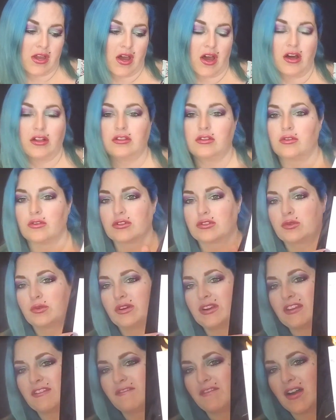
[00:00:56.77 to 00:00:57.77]

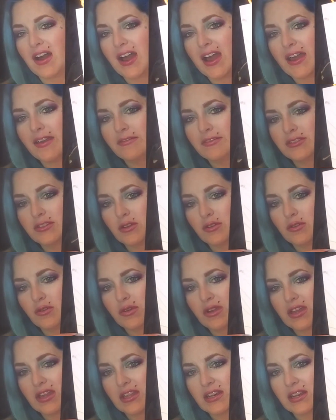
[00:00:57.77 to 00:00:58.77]
Allure25, so you
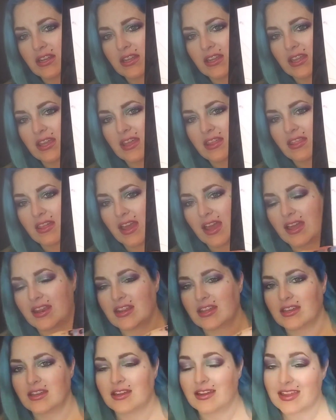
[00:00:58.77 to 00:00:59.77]
can get that
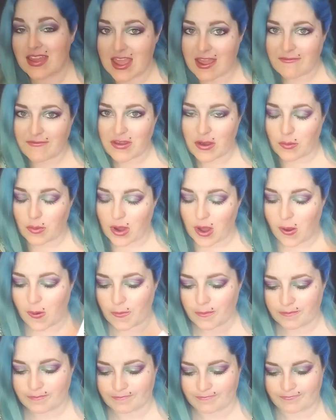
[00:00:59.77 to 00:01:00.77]
if you want.
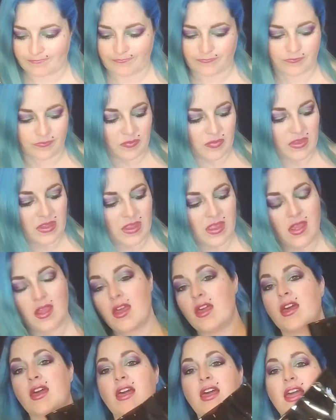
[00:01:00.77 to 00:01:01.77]

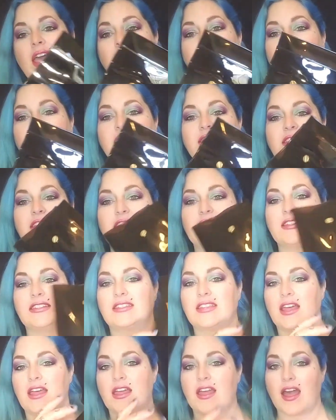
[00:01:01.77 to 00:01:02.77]
And this is
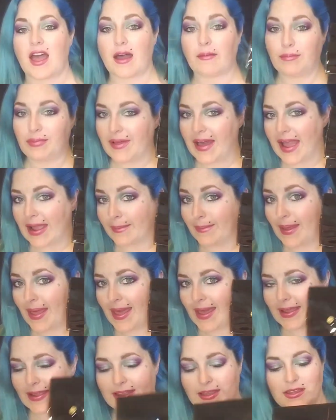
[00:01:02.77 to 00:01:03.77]
a black
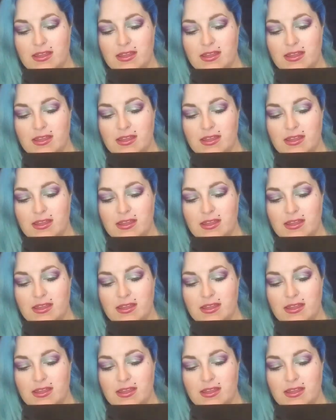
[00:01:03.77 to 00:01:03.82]
bag.